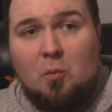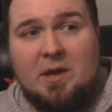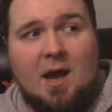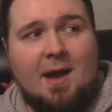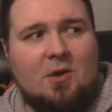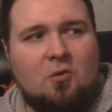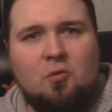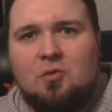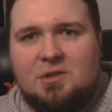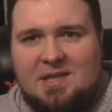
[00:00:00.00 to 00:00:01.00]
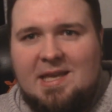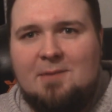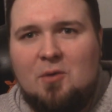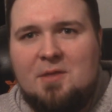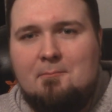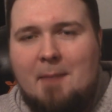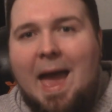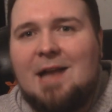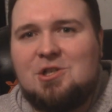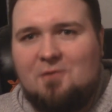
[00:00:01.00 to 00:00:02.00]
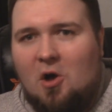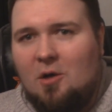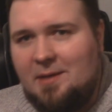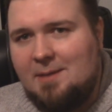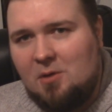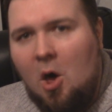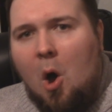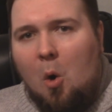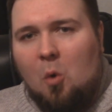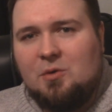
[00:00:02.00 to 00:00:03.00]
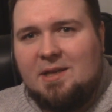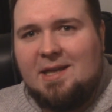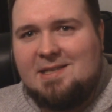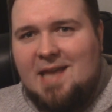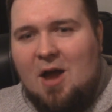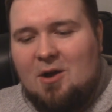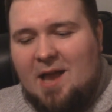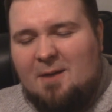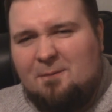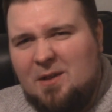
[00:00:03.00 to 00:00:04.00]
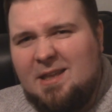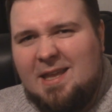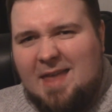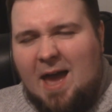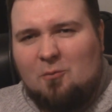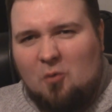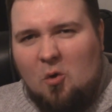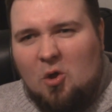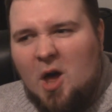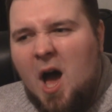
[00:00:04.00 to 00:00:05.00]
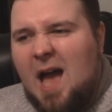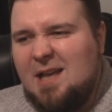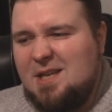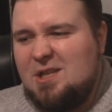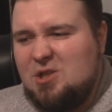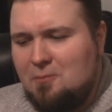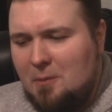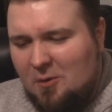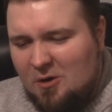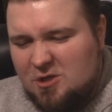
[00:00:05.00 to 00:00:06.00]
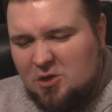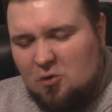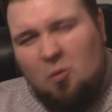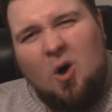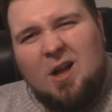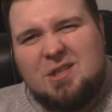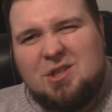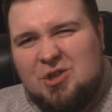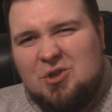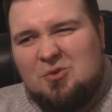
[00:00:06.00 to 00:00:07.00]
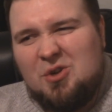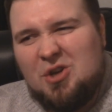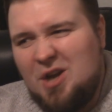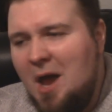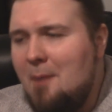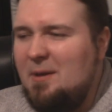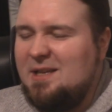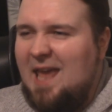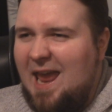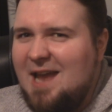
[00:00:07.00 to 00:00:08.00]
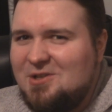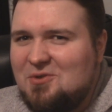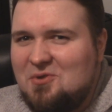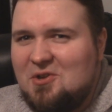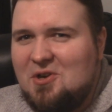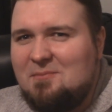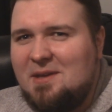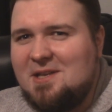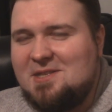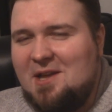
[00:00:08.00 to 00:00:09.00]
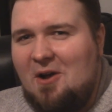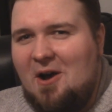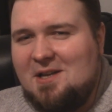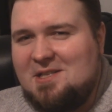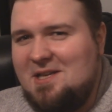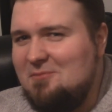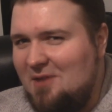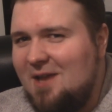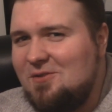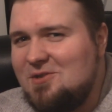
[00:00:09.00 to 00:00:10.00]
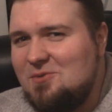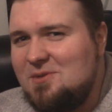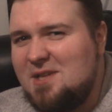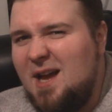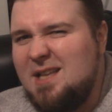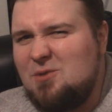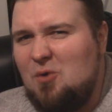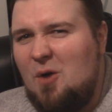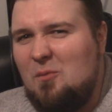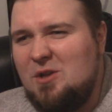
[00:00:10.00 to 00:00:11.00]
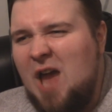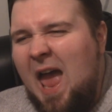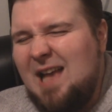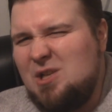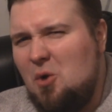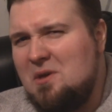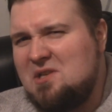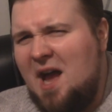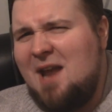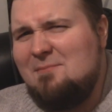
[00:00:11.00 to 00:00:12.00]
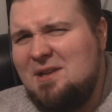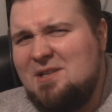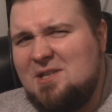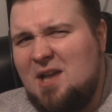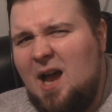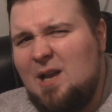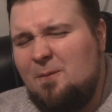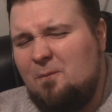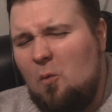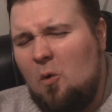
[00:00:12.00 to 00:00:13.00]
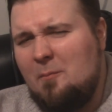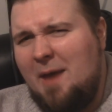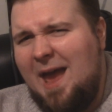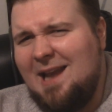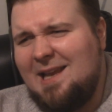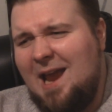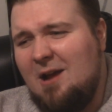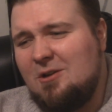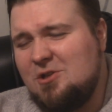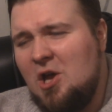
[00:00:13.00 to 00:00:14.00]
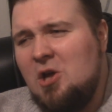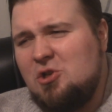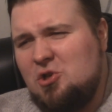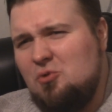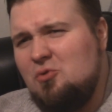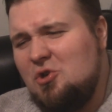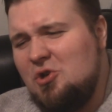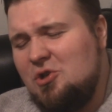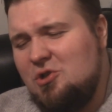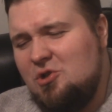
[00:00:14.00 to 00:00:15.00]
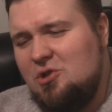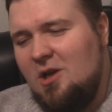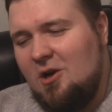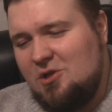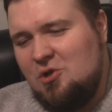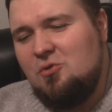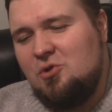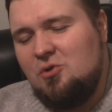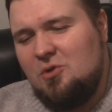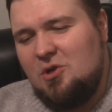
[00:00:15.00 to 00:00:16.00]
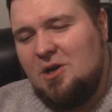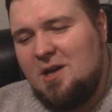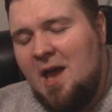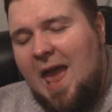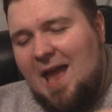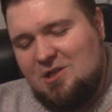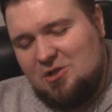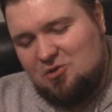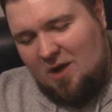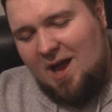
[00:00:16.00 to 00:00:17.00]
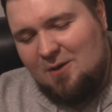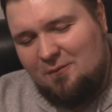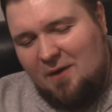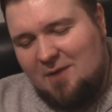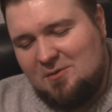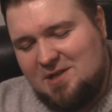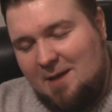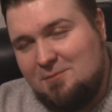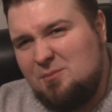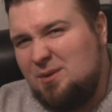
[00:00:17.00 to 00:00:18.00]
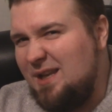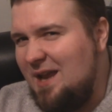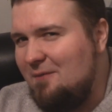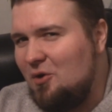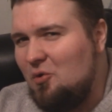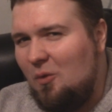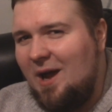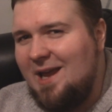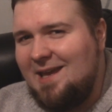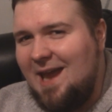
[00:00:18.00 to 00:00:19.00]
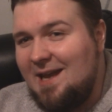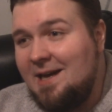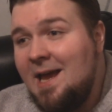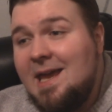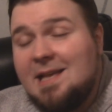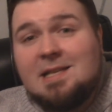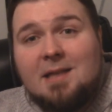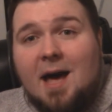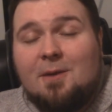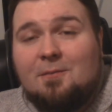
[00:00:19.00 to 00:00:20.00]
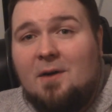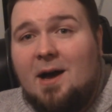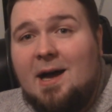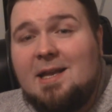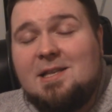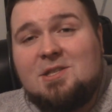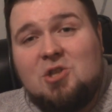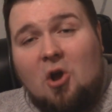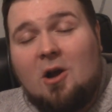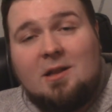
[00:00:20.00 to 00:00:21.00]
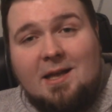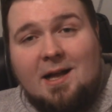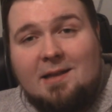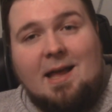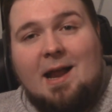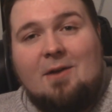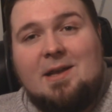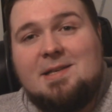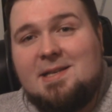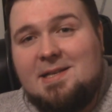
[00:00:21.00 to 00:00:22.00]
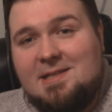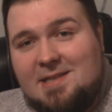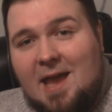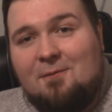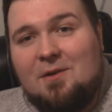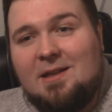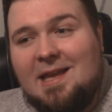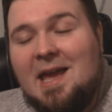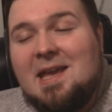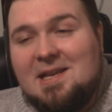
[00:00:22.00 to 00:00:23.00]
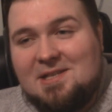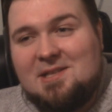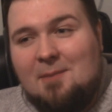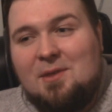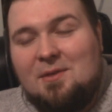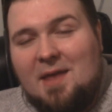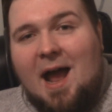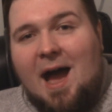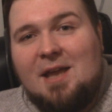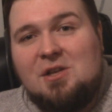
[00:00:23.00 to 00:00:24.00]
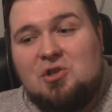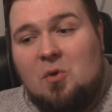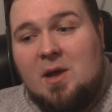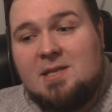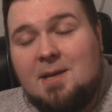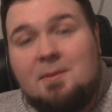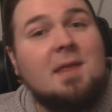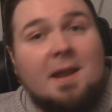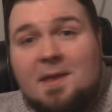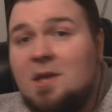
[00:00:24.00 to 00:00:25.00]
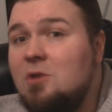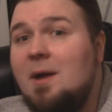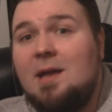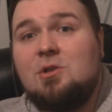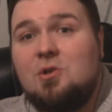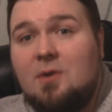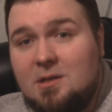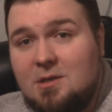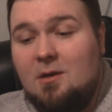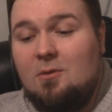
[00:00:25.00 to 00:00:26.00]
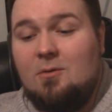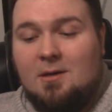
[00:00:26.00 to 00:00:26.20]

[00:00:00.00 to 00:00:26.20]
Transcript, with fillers: We got a cool team with Match, of all people, holding it down, kind of filling that role as a super person who wants to do good but can't do good because they're on a team like the Suicide Squad, which has always kind of been designed for bad characters to good or to do good and to try and find redemption, but they never quite get it. It's a lot of fun. It's darkly hilarious. It definitely is something that I enjoy and something that I think you might enjoy too.